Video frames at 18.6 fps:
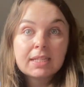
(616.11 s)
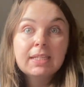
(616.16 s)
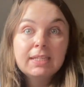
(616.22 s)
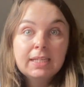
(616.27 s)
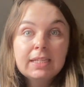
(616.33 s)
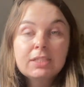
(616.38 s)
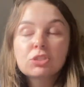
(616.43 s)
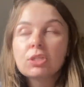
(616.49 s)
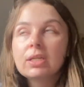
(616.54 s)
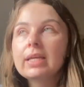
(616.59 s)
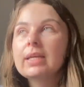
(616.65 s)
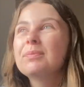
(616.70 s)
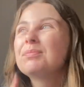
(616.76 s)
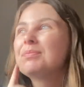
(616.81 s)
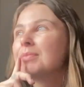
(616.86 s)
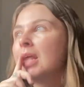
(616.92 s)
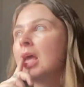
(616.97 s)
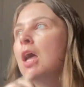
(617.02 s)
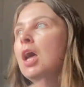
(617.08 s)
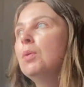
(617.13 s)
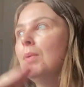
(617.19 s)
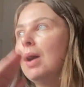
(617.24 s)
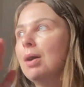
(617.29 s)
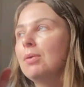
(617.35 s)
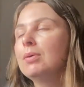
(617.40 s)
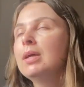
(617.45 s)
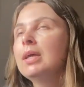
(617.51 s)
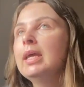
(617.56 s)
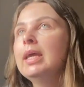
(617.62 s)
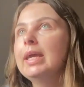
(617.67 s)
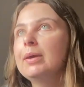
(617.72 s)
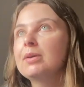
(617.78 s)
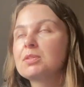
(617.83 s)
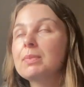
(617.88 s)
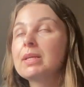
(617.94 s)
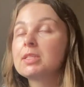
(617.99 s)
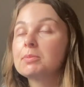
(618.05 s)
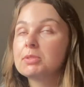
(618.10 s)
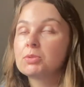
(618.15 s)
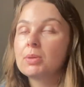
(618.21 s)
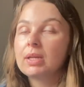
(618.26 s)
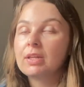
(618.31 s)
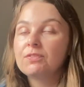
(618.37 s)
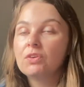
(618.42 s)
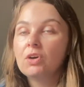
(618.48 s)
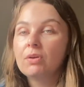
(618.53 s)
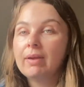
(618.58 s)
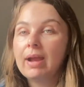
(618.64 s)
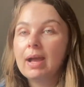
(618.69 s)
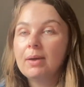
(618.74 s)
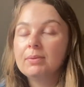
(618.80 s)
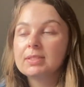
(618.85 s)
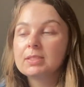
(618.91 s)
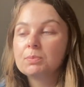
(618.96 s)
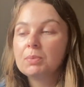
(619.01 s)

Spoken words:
Literally, well, it was meant to be 24 hours,